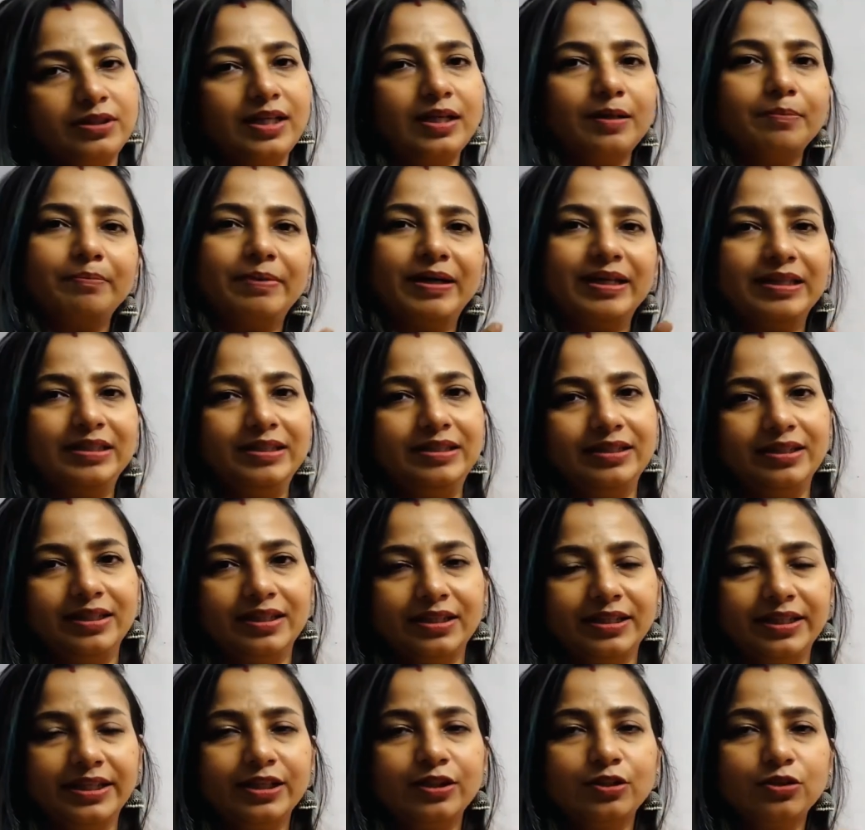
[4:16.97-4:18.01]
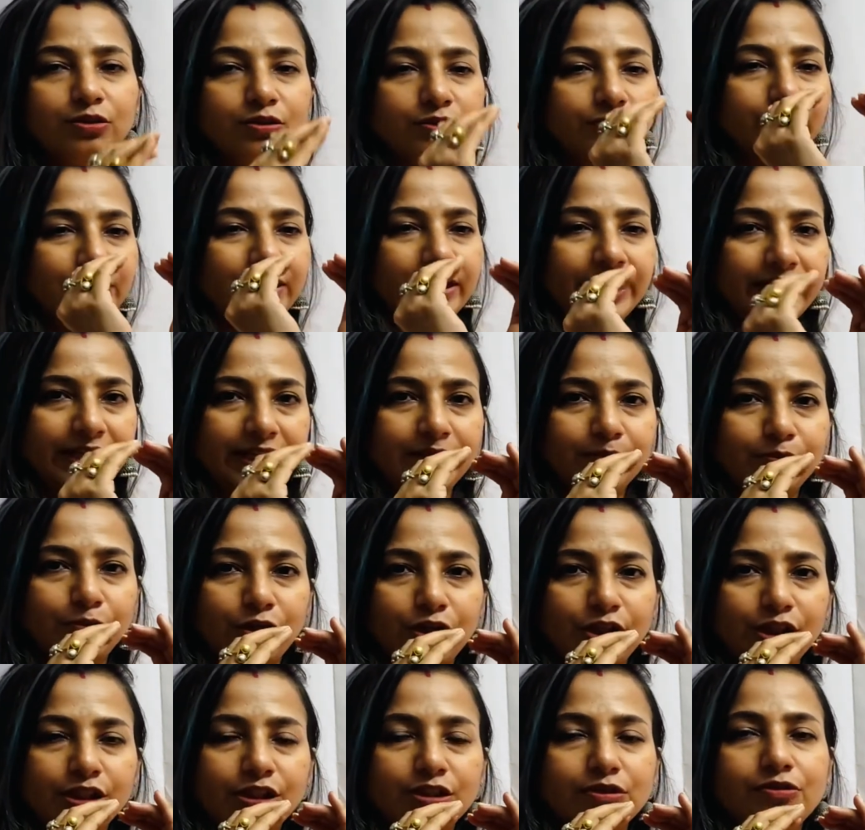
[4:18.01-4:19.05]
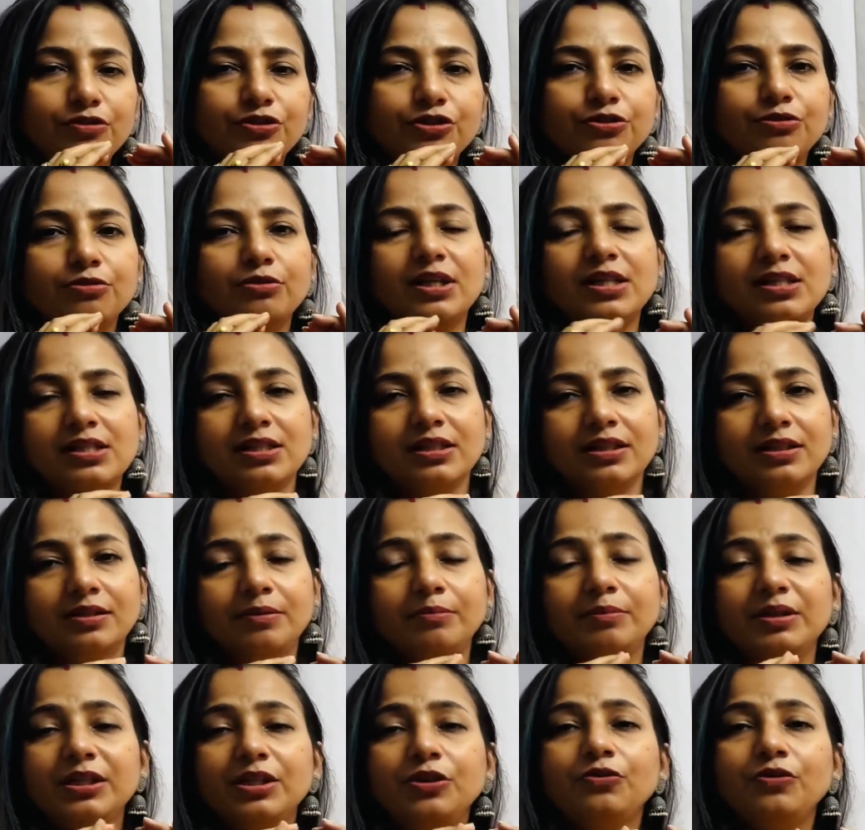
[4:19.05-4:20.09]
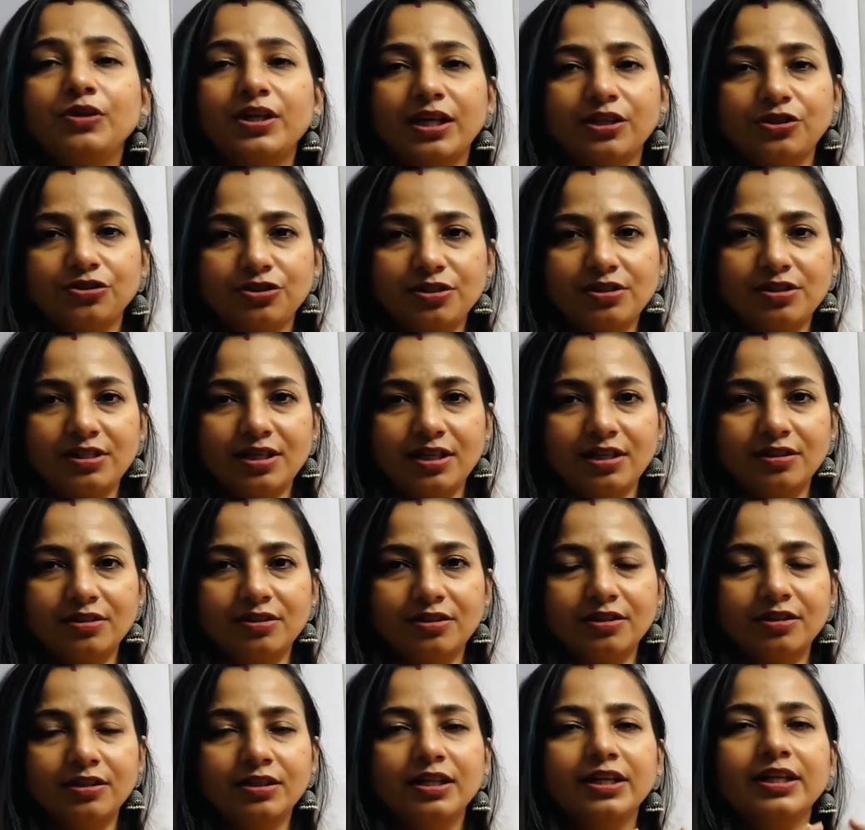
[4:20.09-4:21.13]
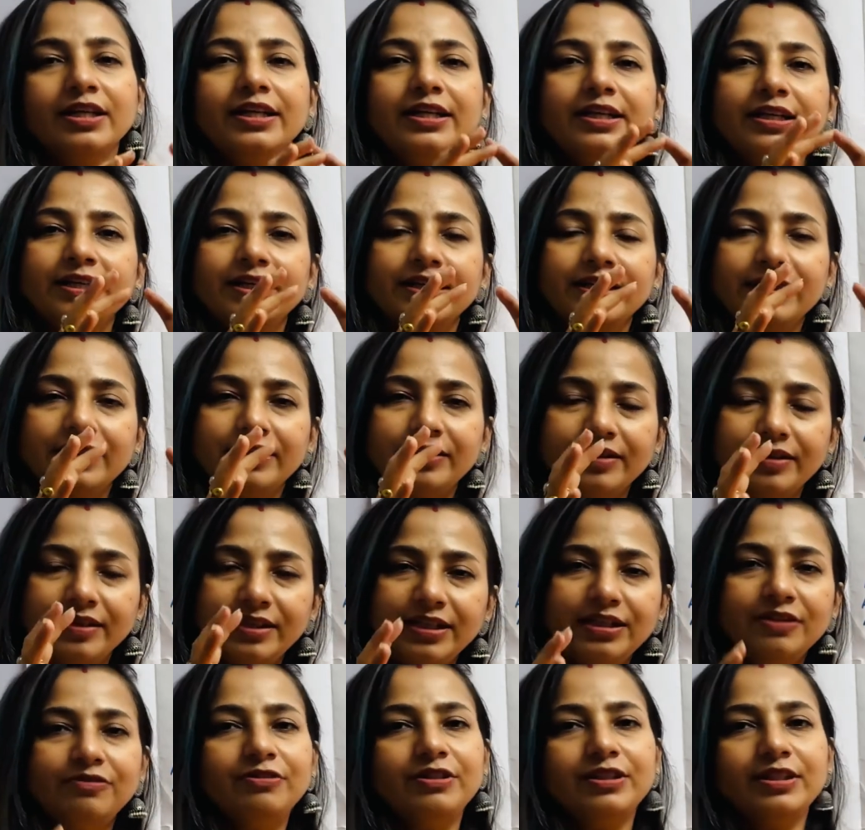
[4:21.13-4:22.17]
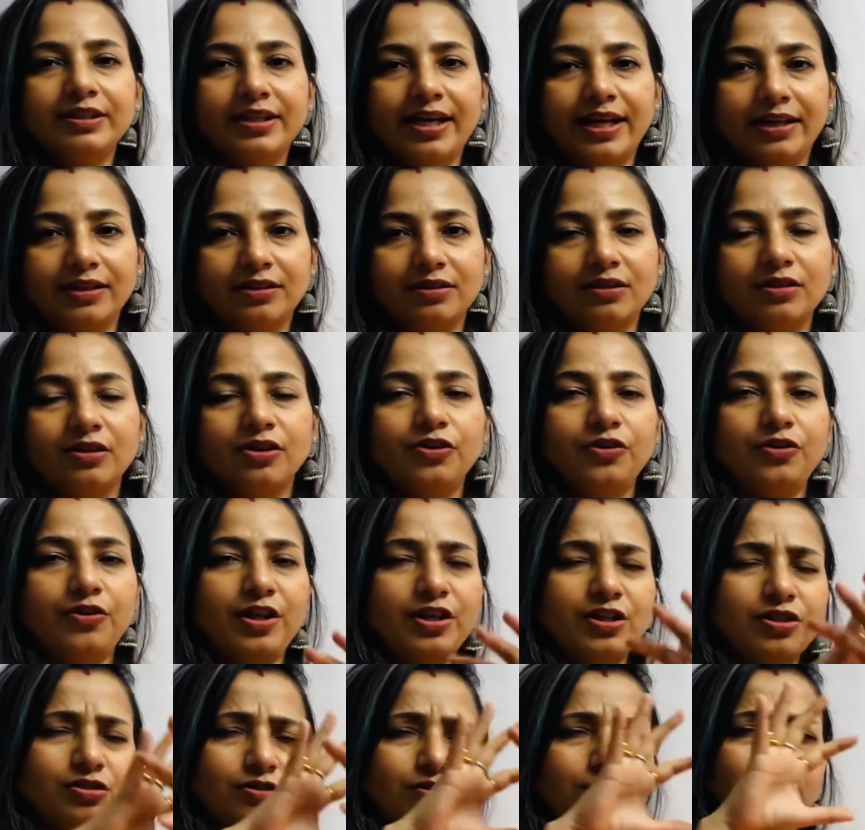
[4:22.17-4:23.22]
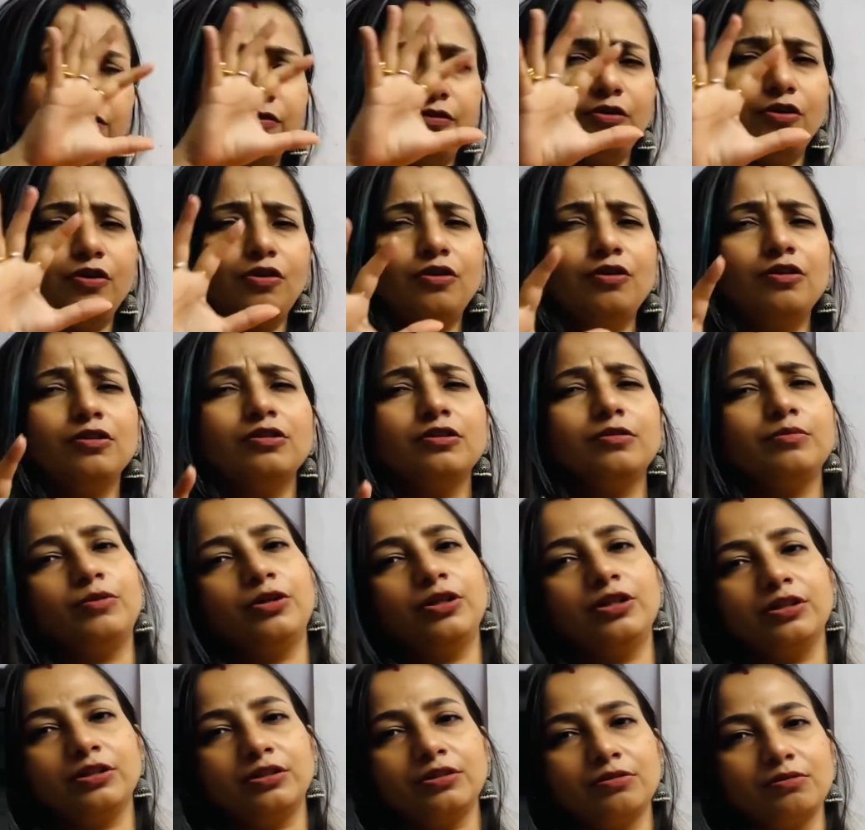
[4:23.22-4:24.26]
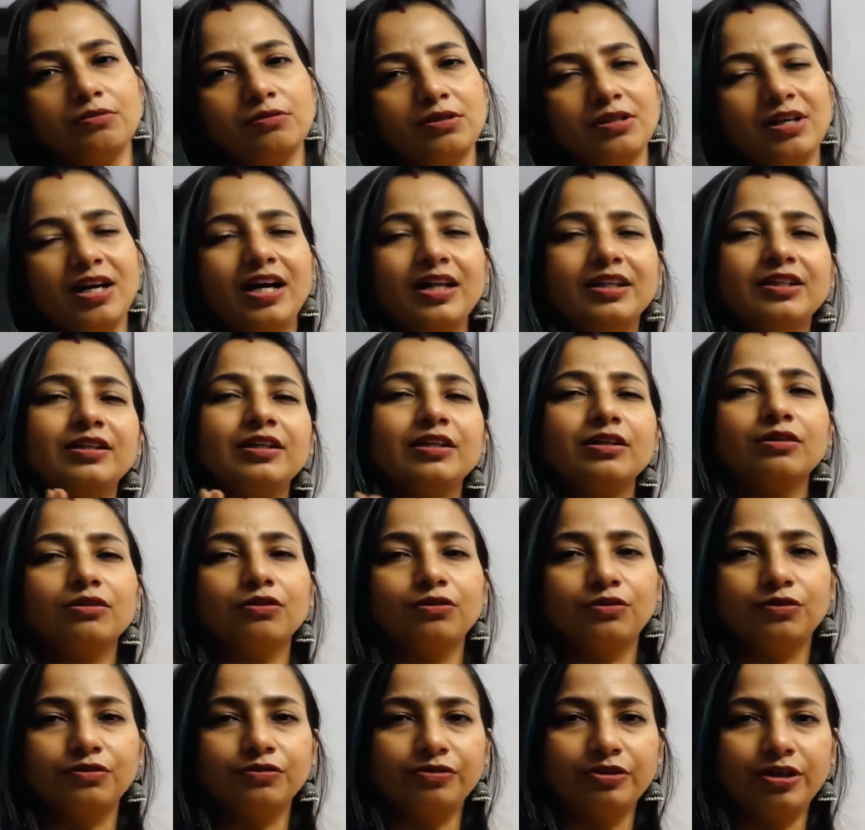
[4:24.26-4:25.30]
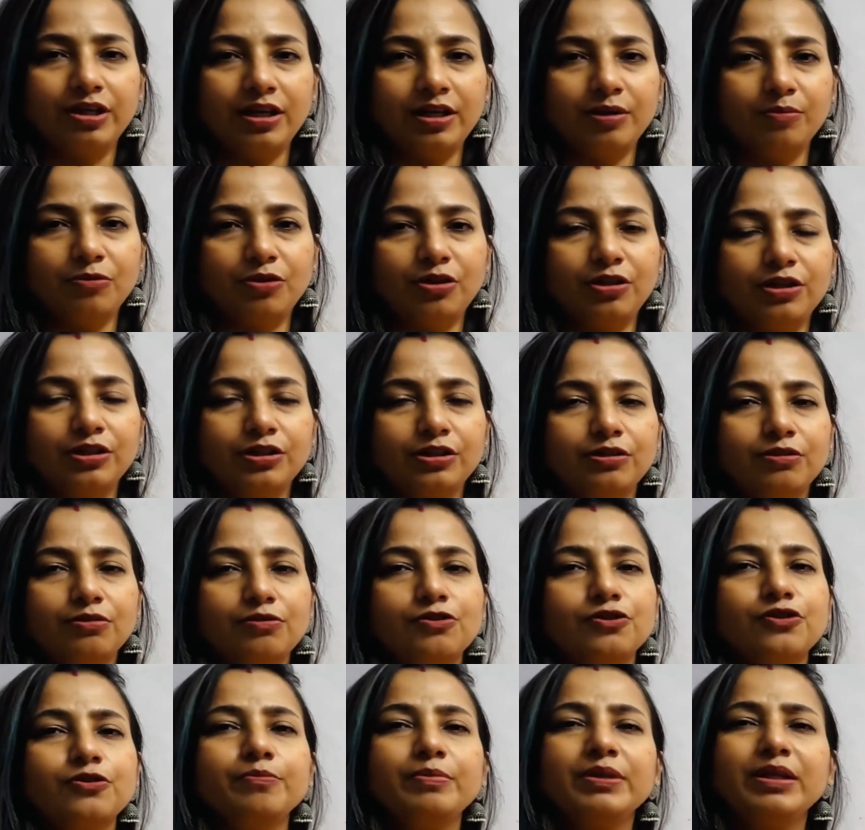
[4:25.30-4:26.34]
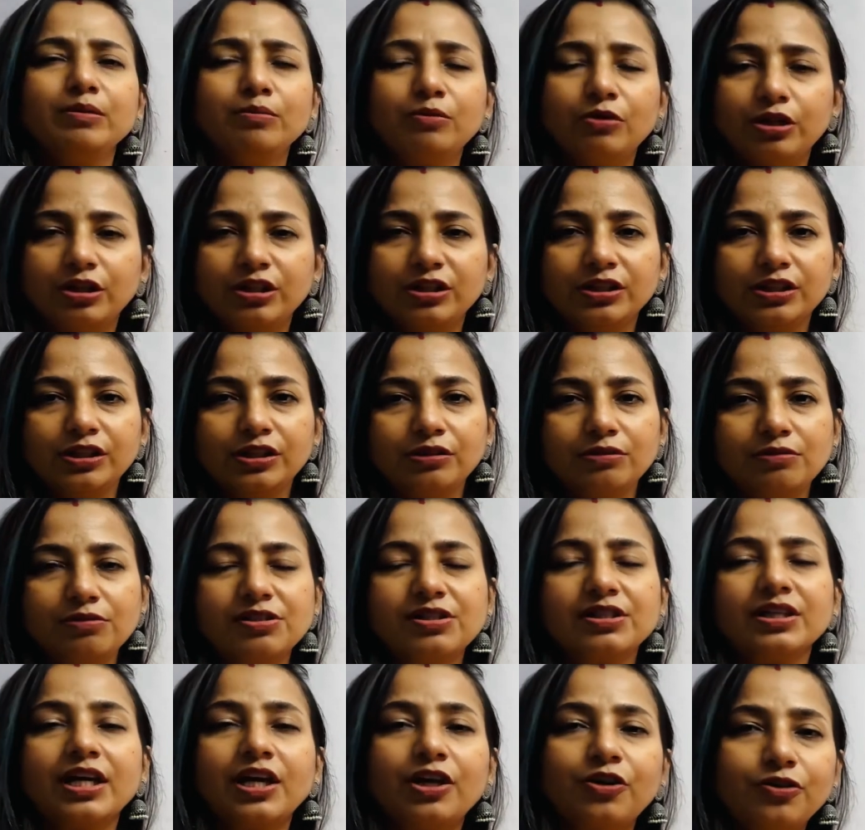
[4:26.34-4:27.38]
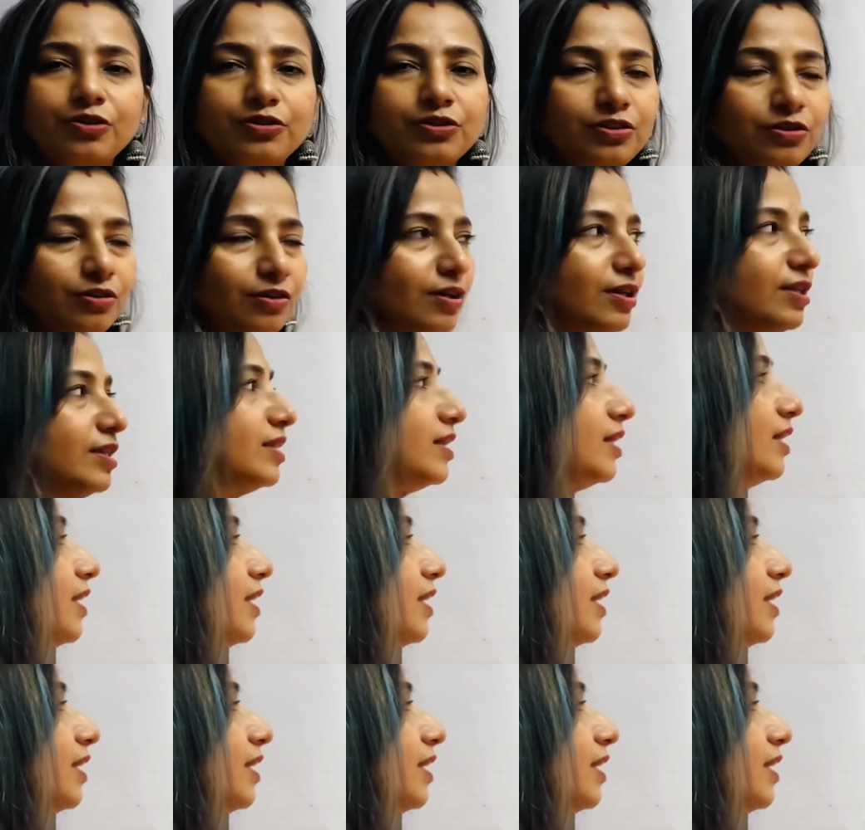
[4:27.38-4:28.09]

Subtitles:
yak bad diya, a chlorophyll A molecule jeto ase the main reaction center, leaving that rest of all the molecules, other chlorophyll A molecules, B molecules, carotenoids,